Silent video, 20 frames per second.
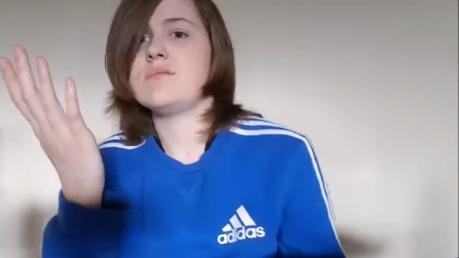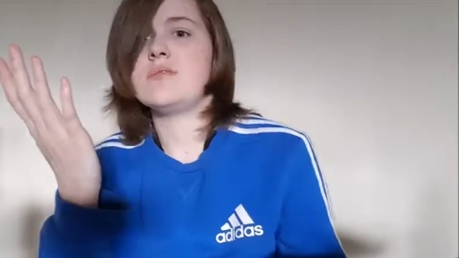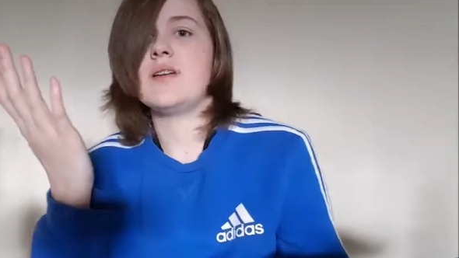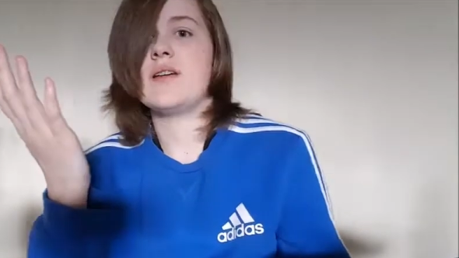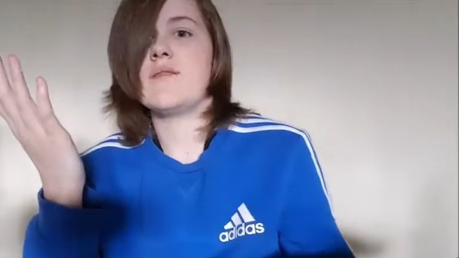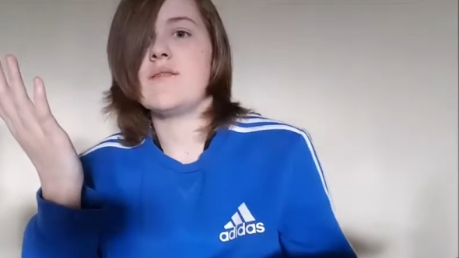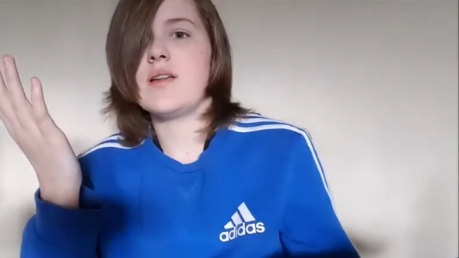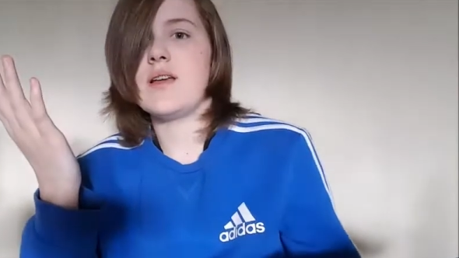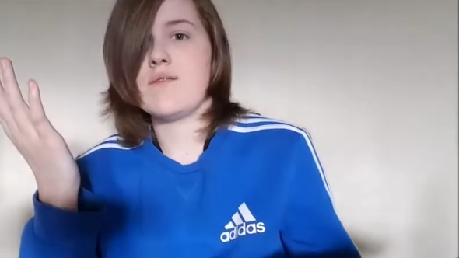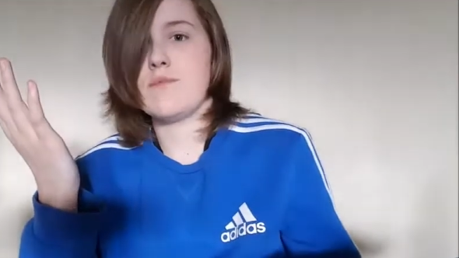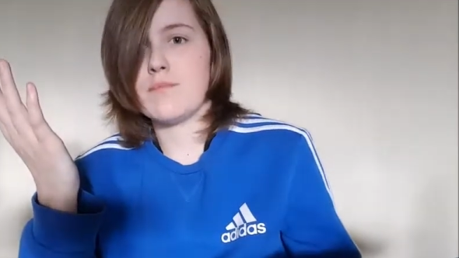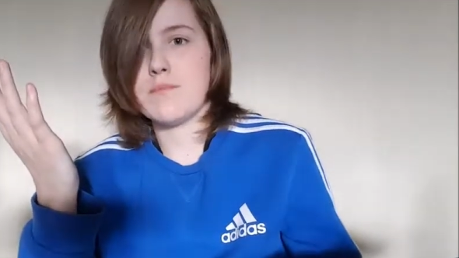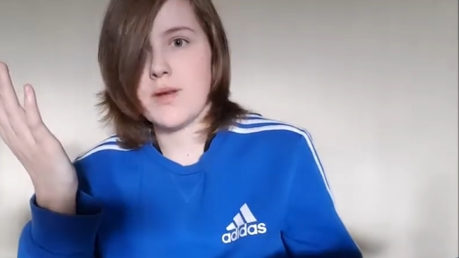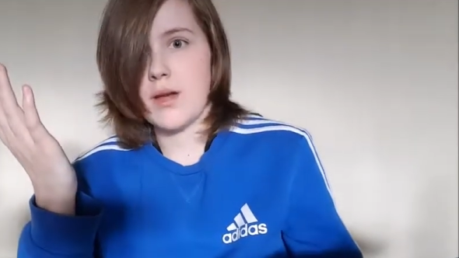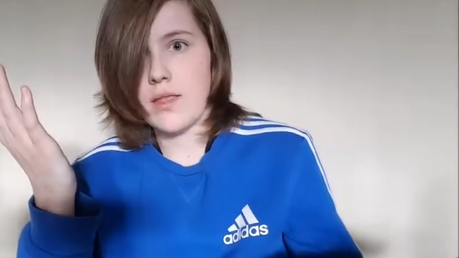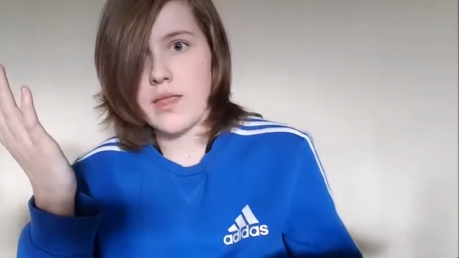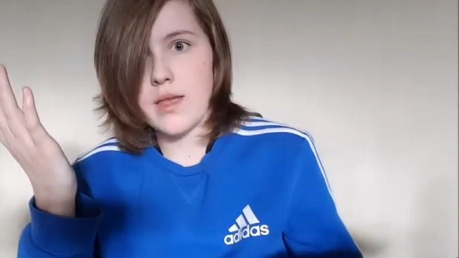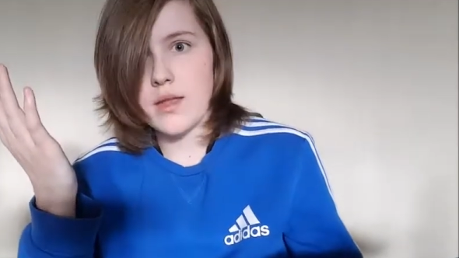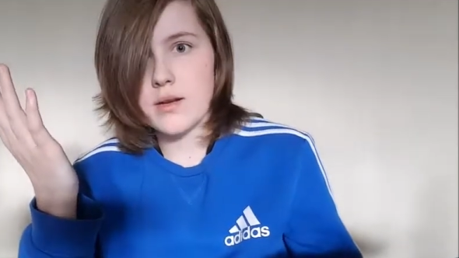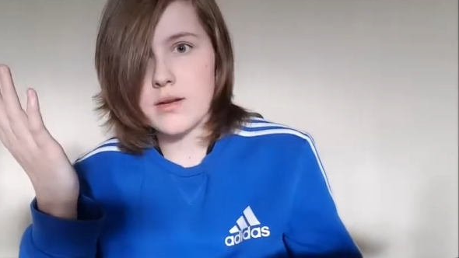year 11
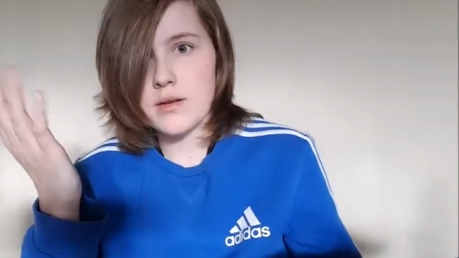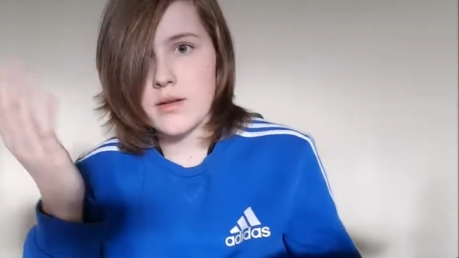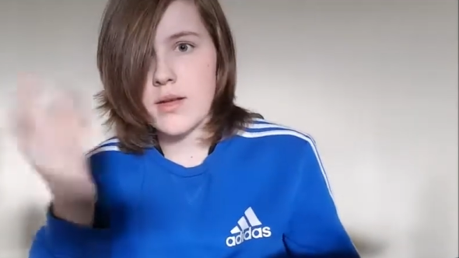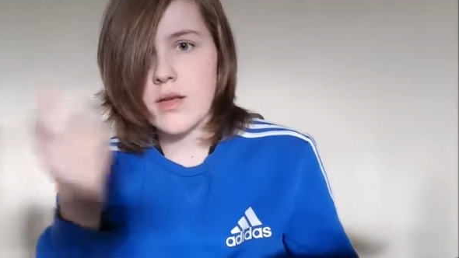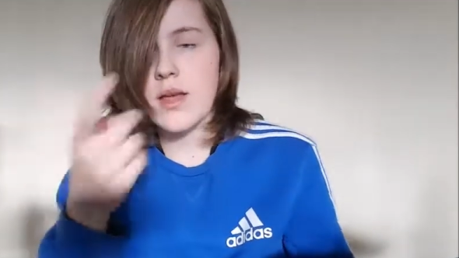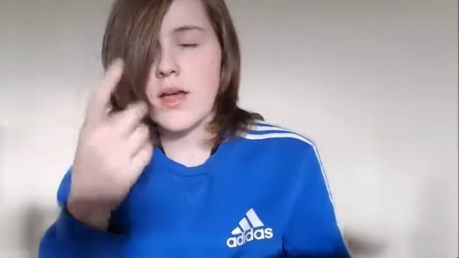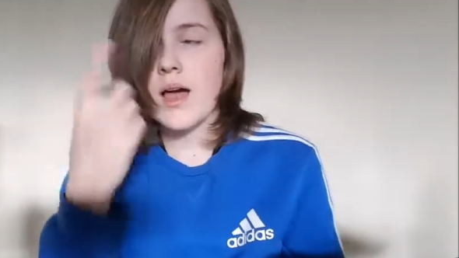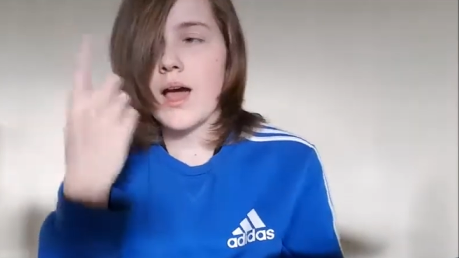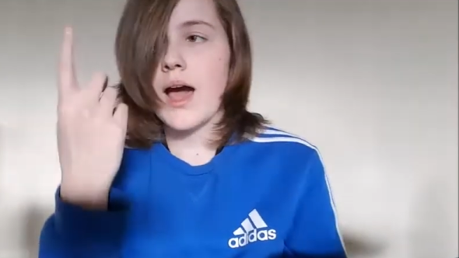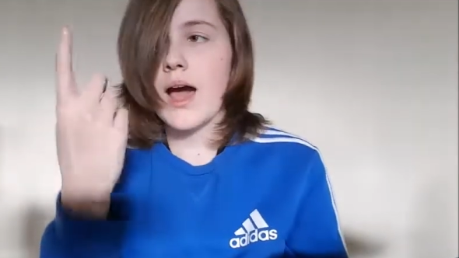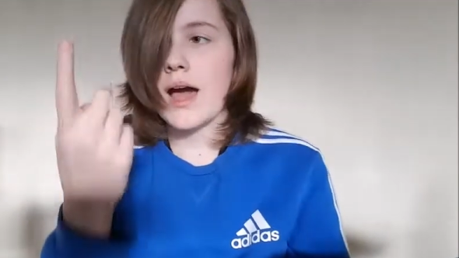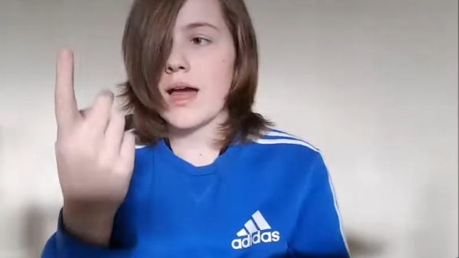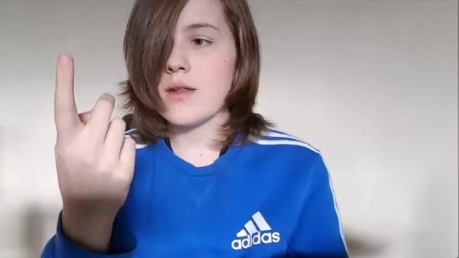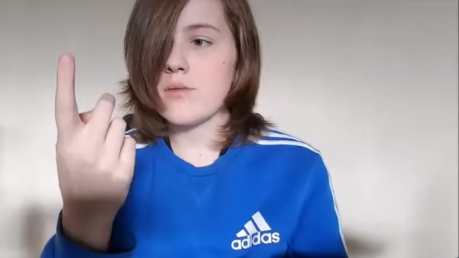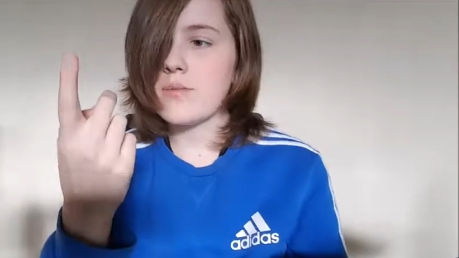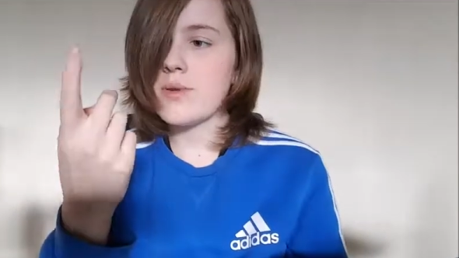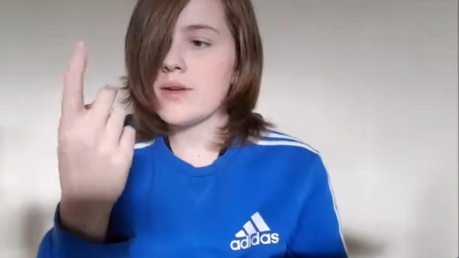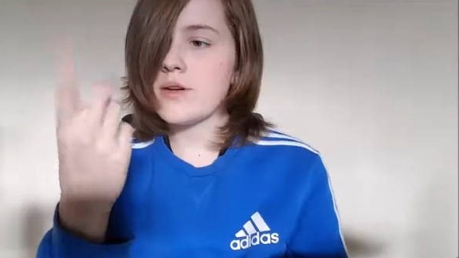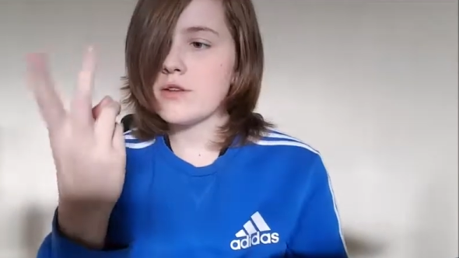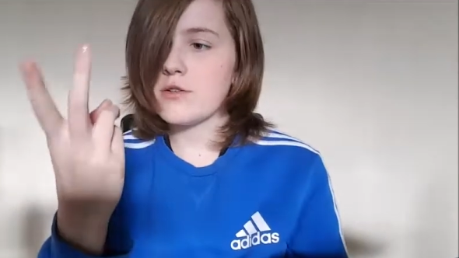by then.
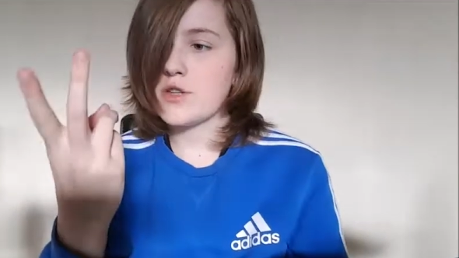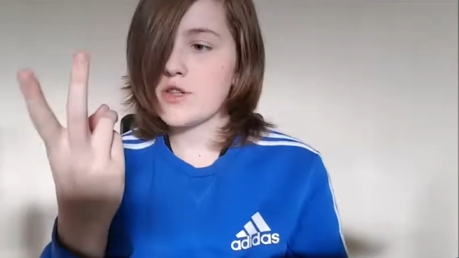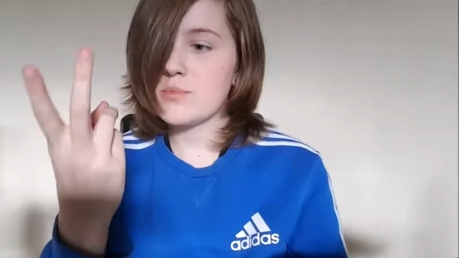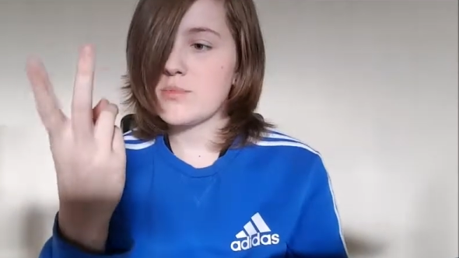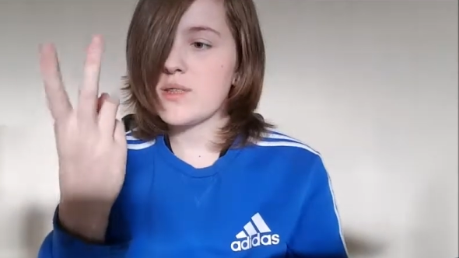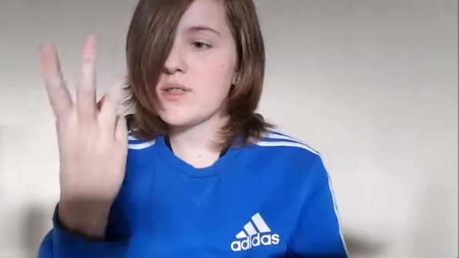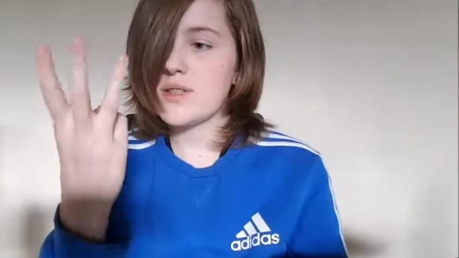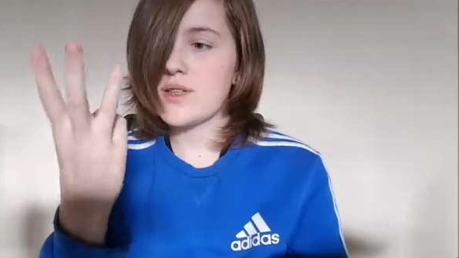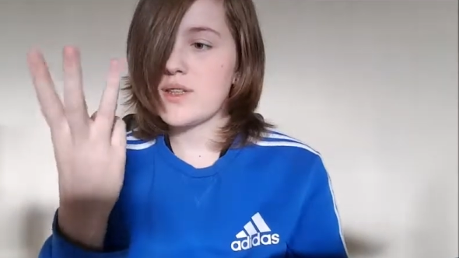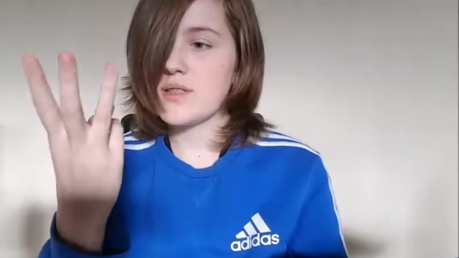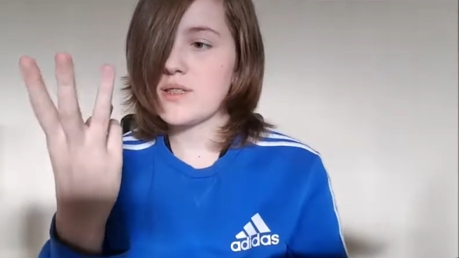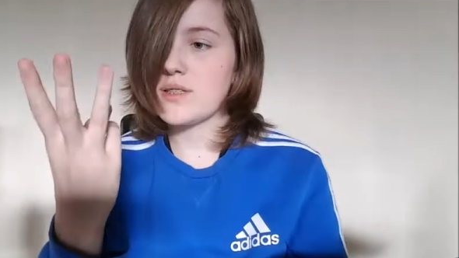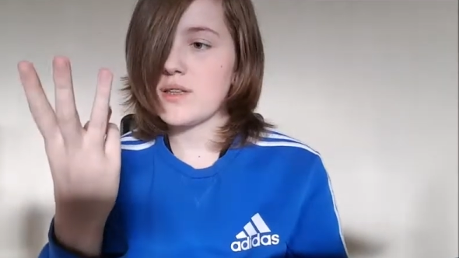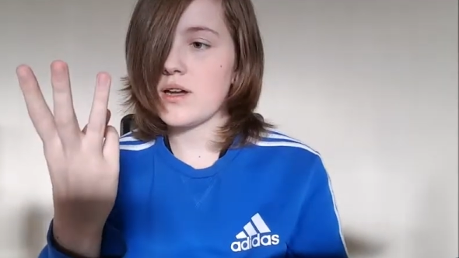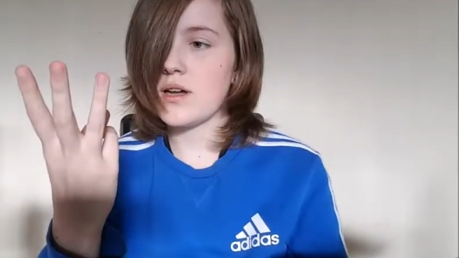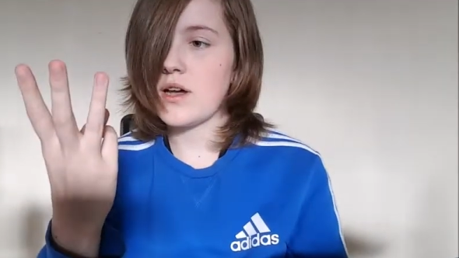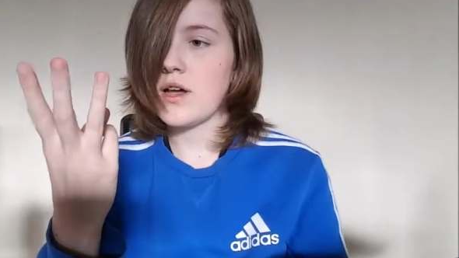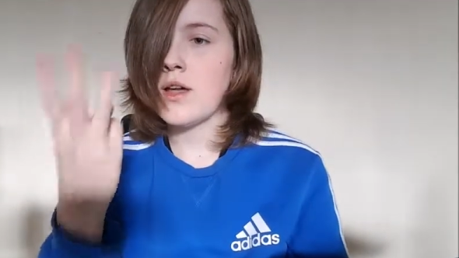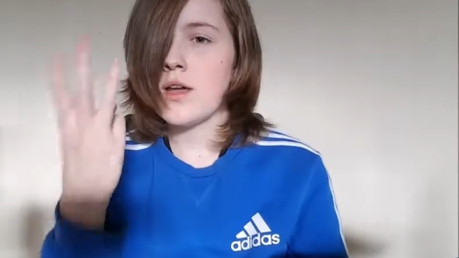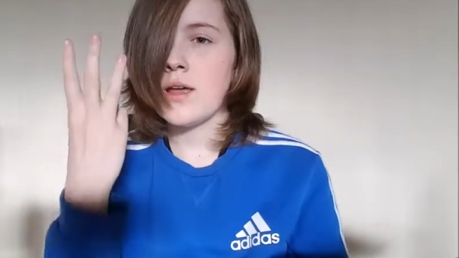Halloween, Christmas and Easter,